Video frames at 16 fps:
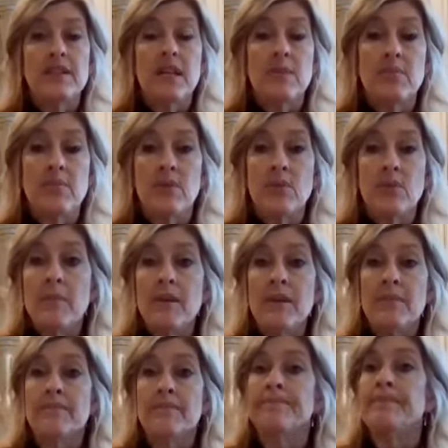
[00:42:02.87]
a day for
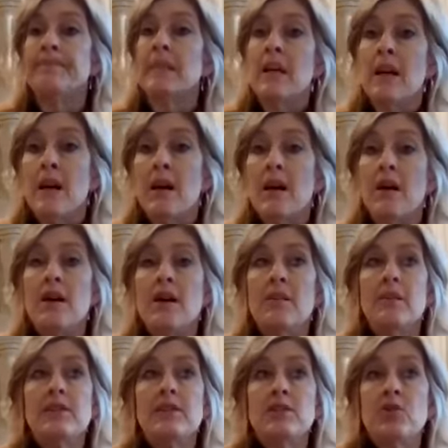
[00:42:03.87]
women.
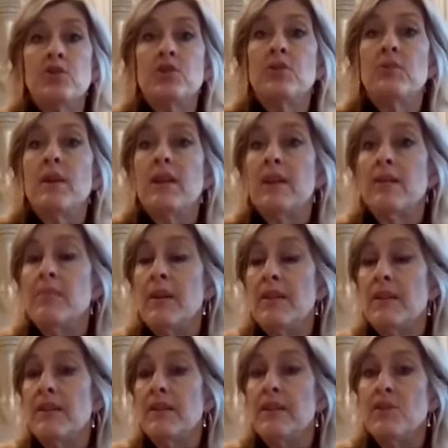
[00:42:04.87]
It's also
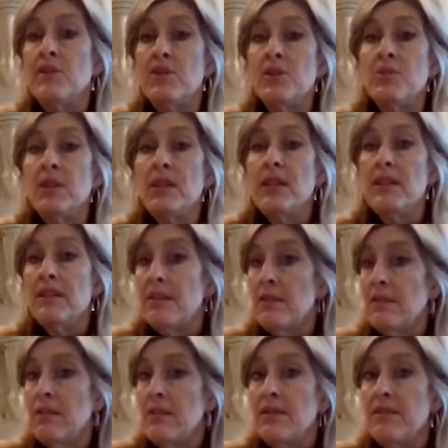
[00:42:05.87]
recommended that you eat
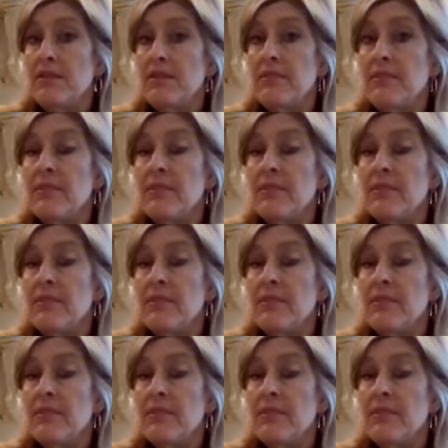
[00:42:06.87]
the